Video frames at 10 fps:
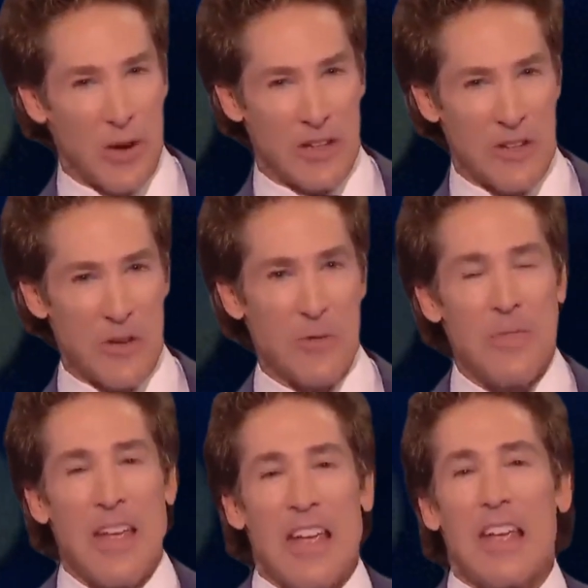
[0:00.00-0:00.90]
Keep
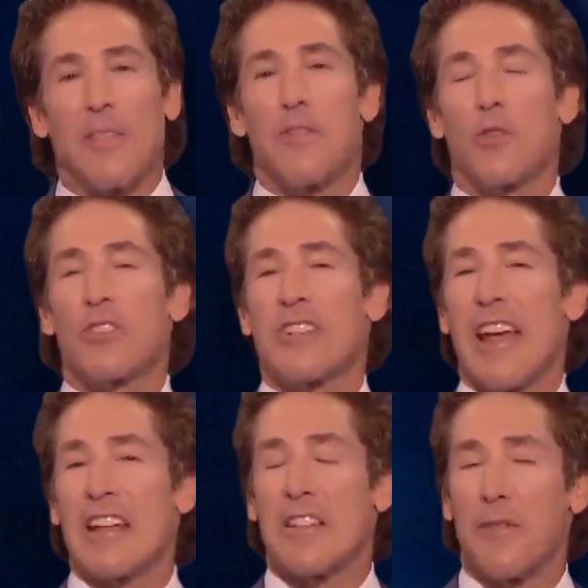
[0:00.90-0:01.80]
these words of
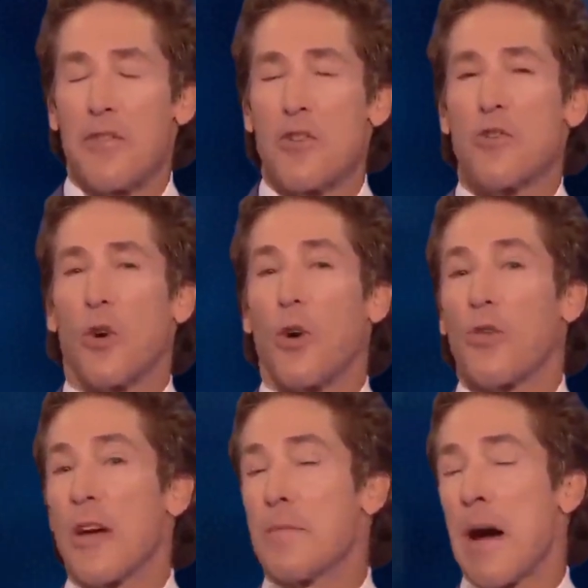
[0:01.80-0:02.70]
motivation close
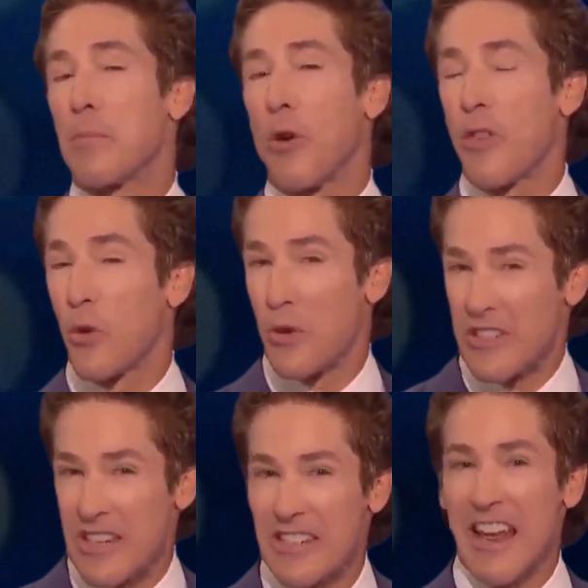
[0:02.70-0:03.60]
to your heart, and
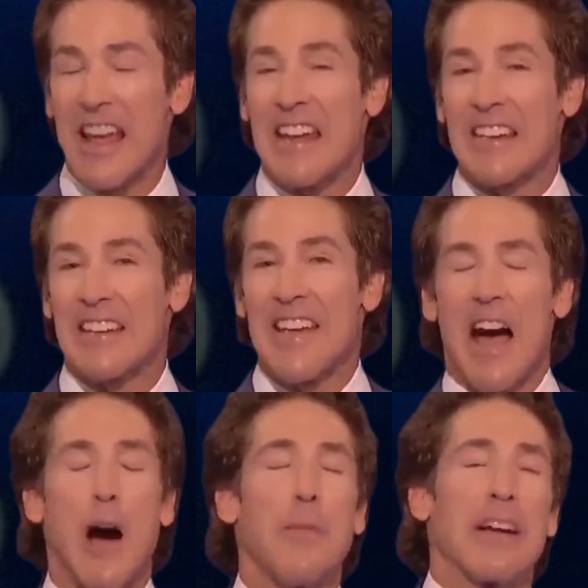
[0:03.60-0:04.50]
let them fuel your
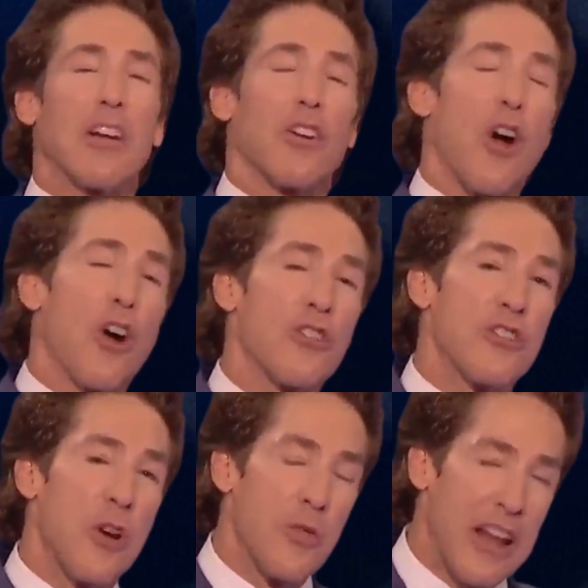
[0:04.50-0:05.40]
spirit as you
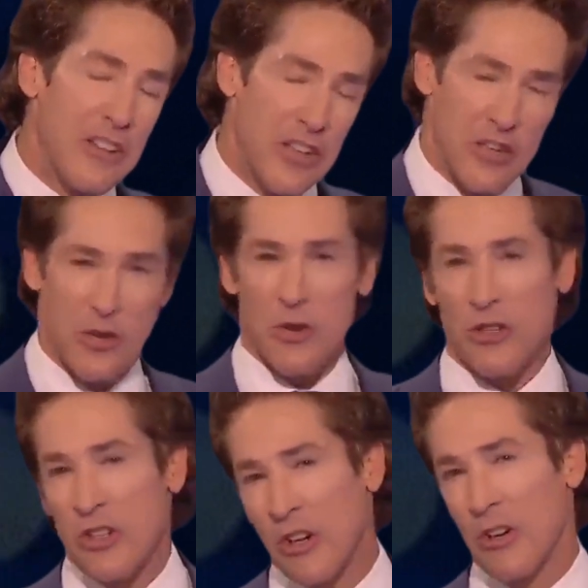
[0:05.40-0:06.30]
pursue your
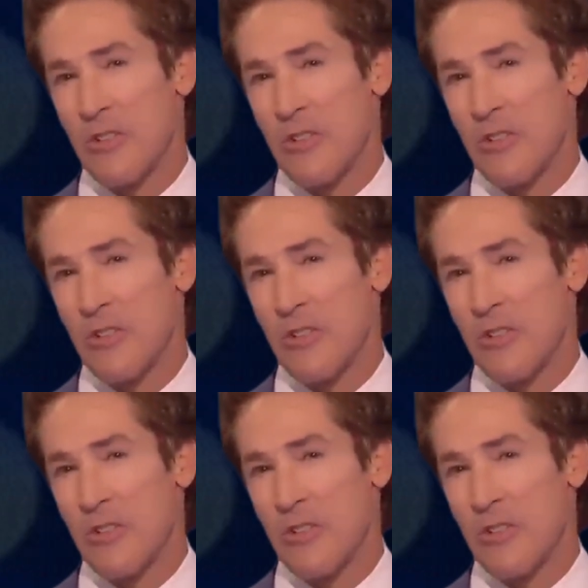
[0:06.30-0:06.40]
dreams.